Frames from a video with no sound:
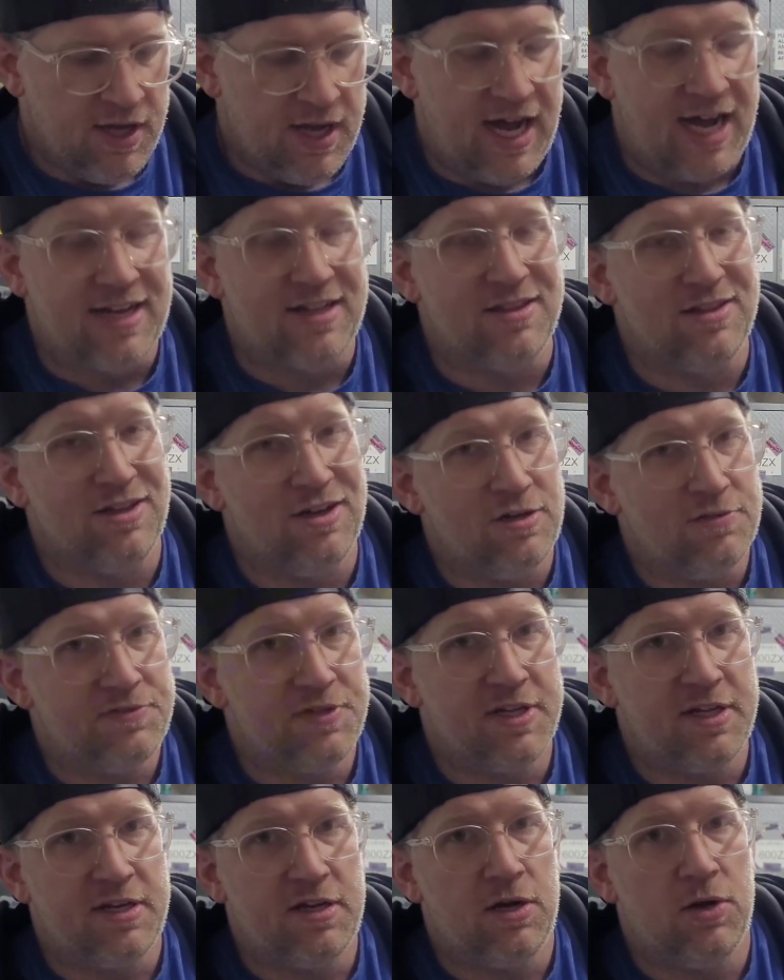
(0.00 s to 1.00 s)
I'd love to
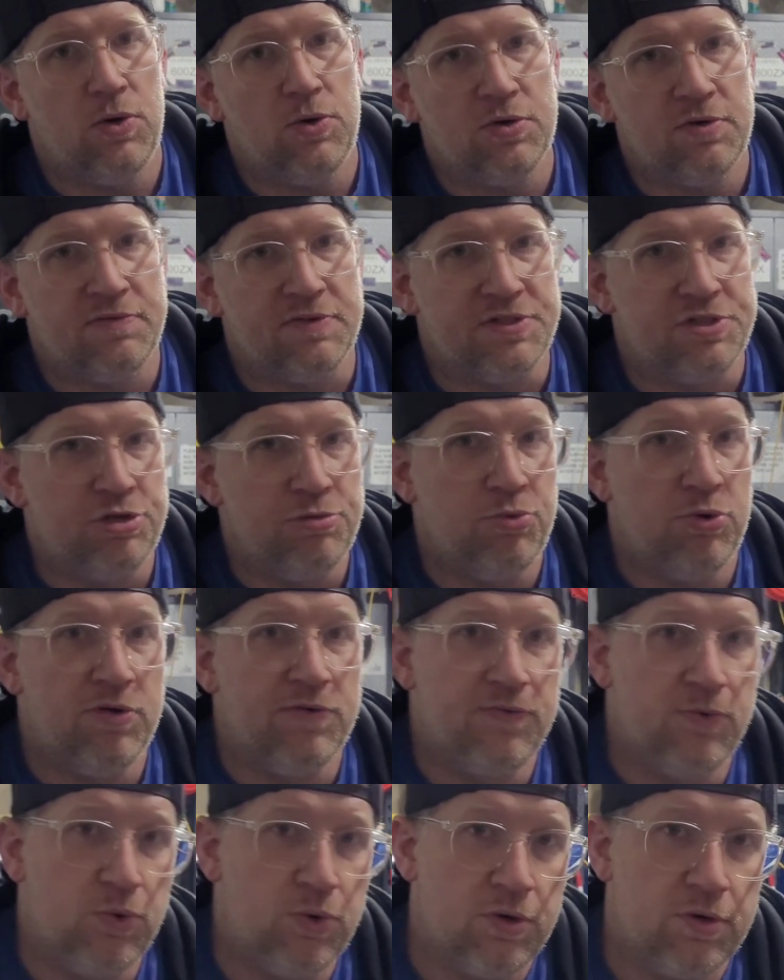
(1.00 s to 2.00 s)
get a hold of a
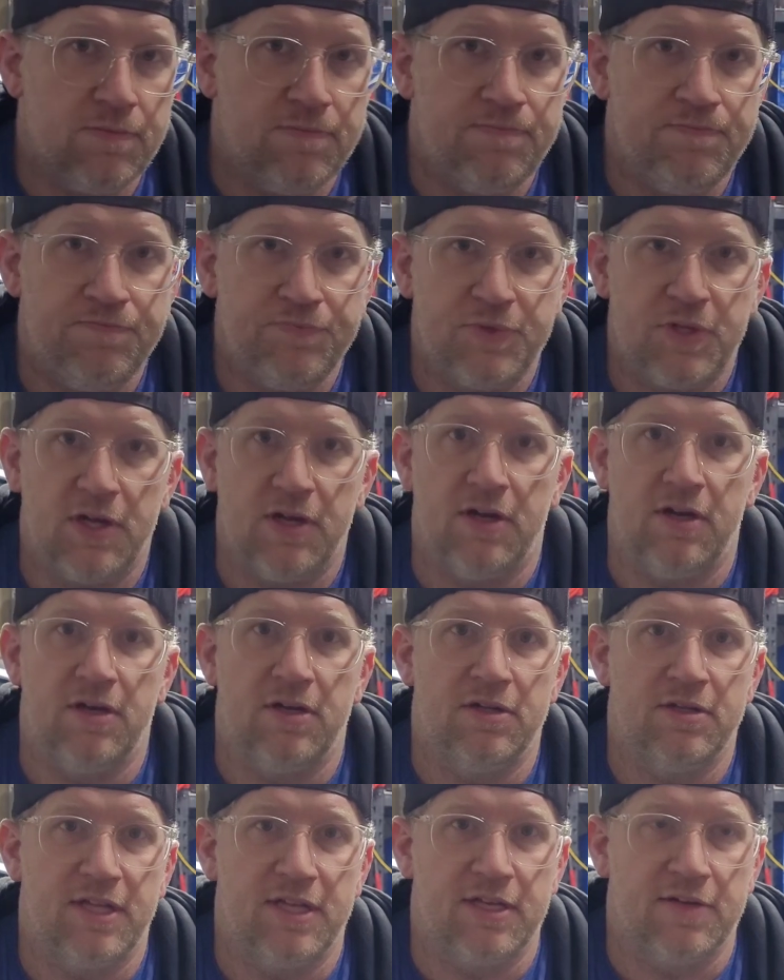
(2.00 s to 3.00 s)
2.4,
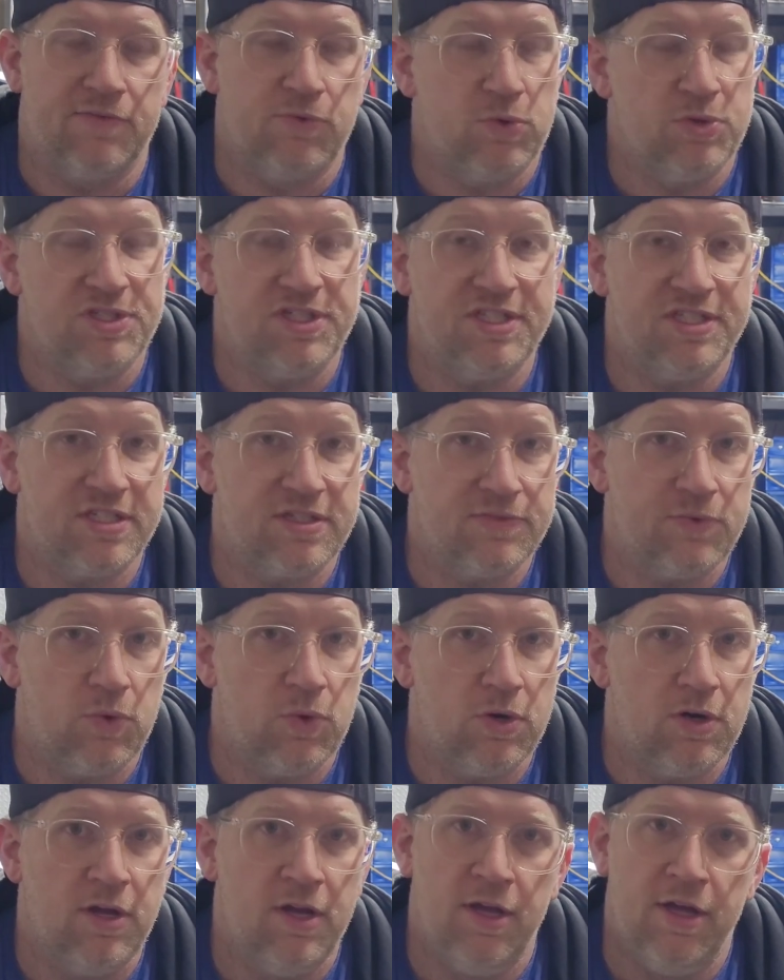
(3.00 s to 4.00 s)
like a
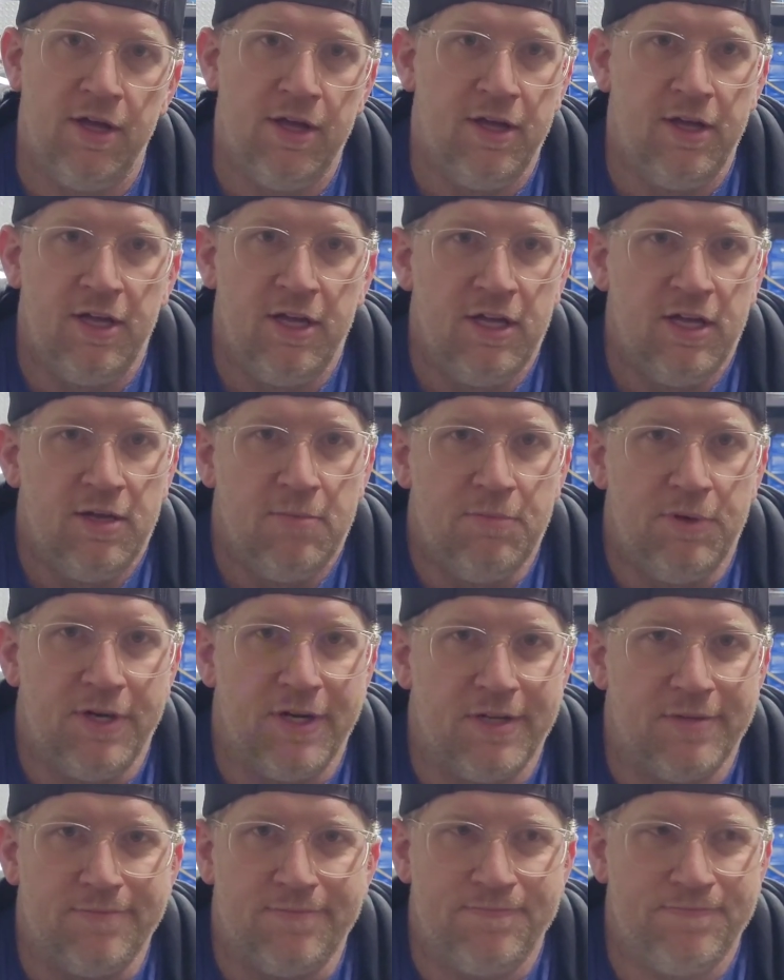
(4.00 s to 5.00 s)
4G64,
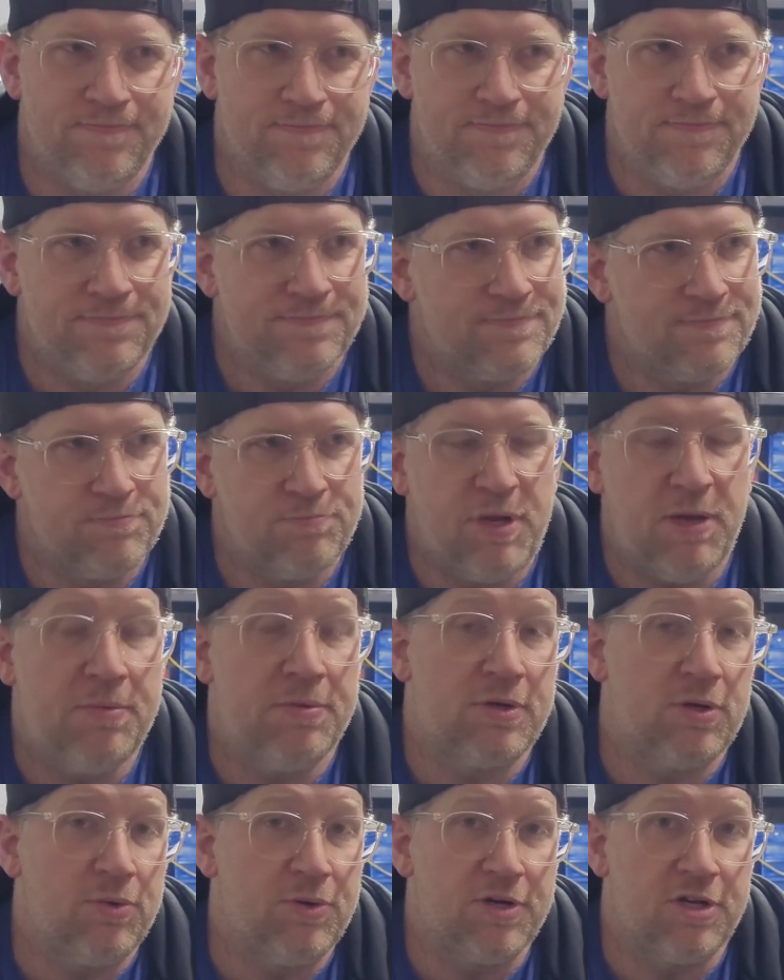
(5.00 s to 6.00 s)
but people
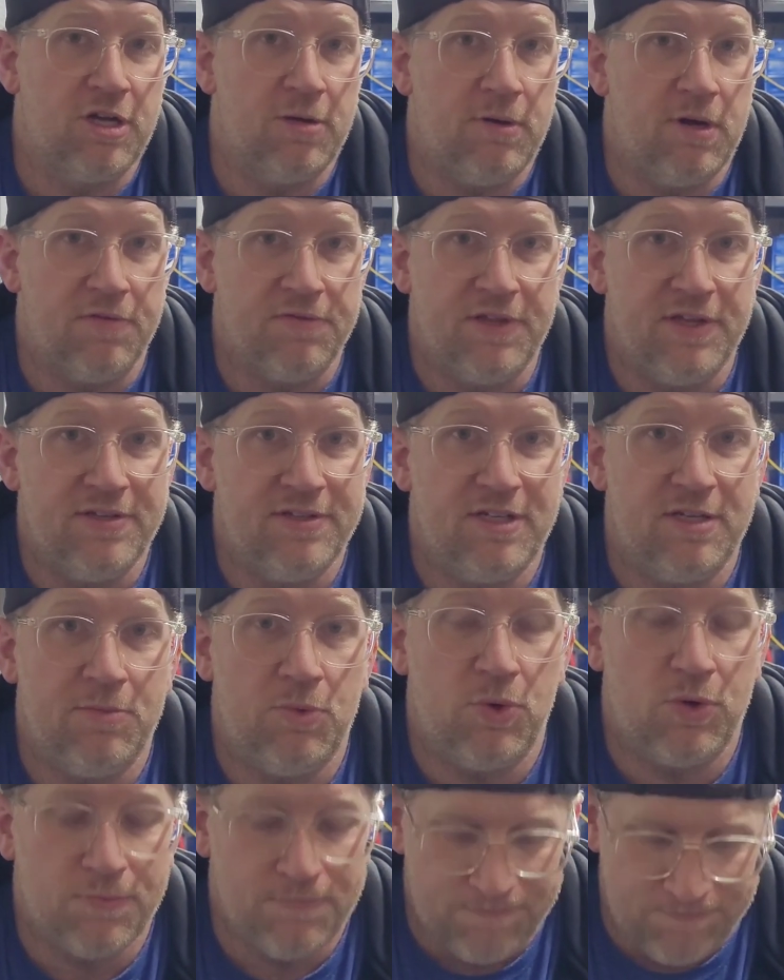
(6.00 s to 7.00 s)
don't want to come off these
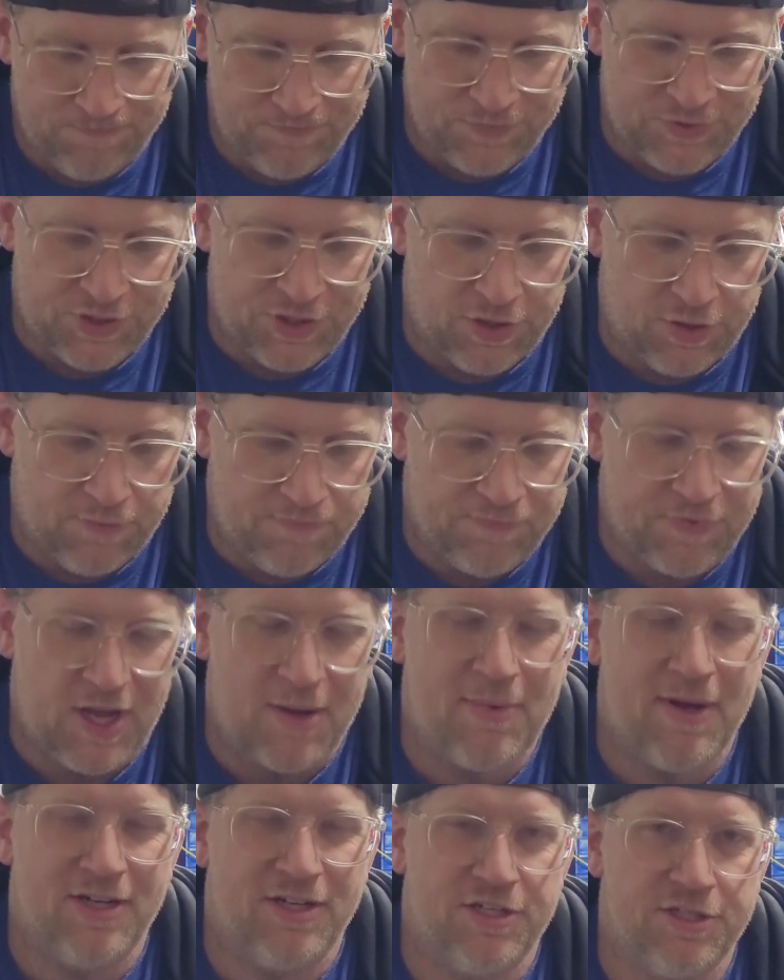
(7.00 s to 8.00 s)
anymore. So I
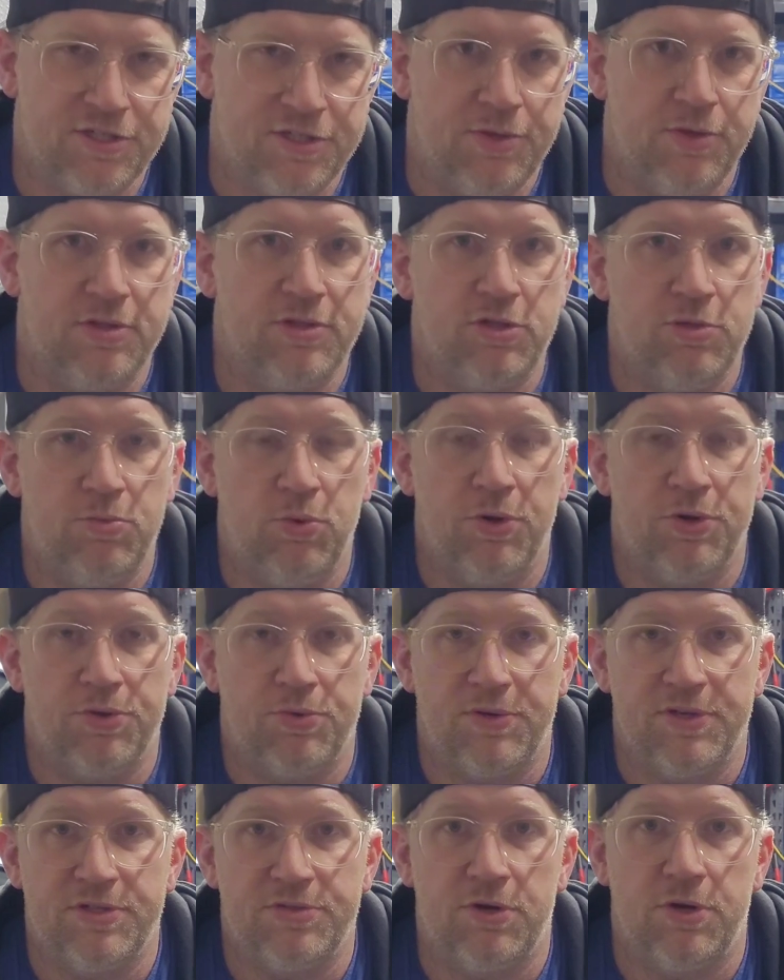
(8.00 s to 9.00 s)
might just do a 2.3
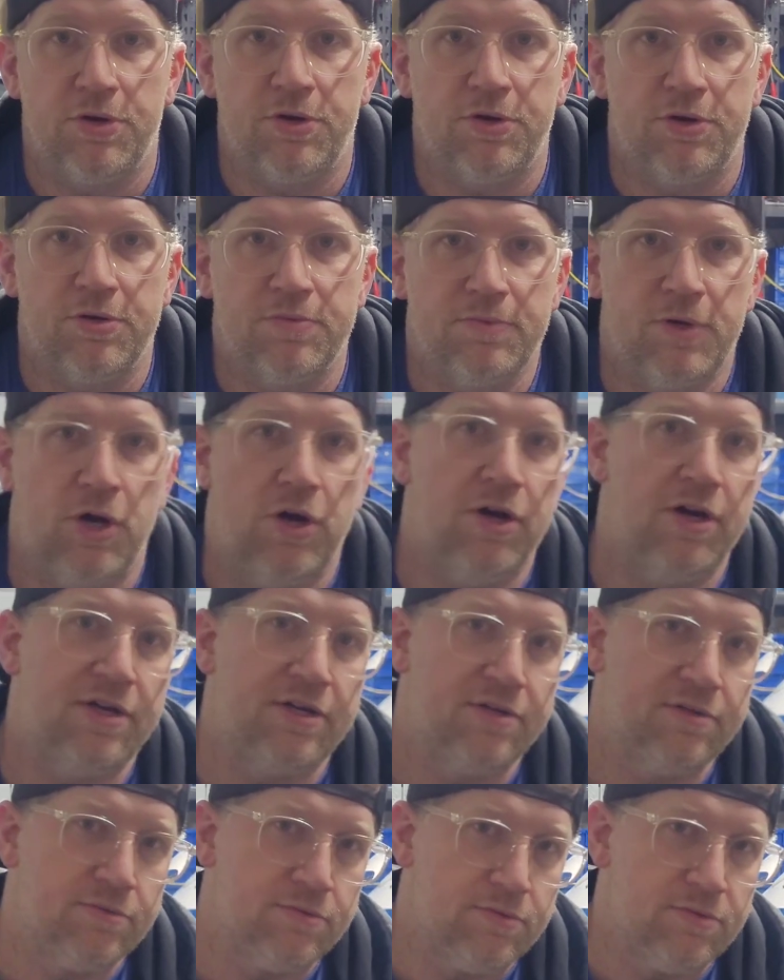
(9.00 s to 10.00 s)
stroker on
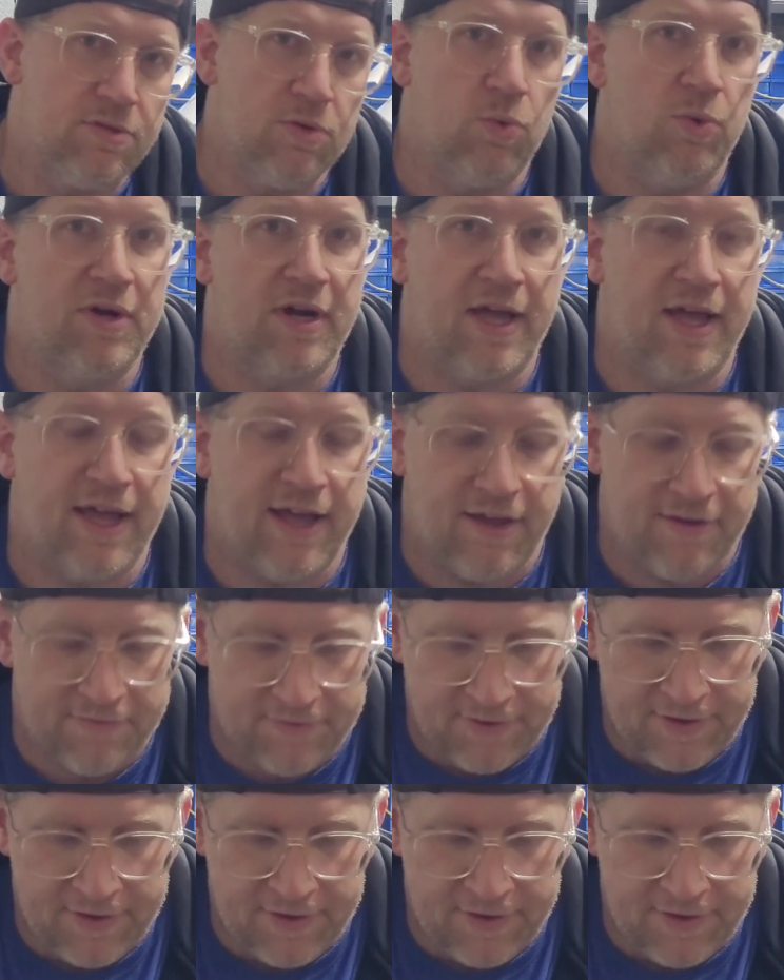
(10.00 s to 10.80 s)
the one I have.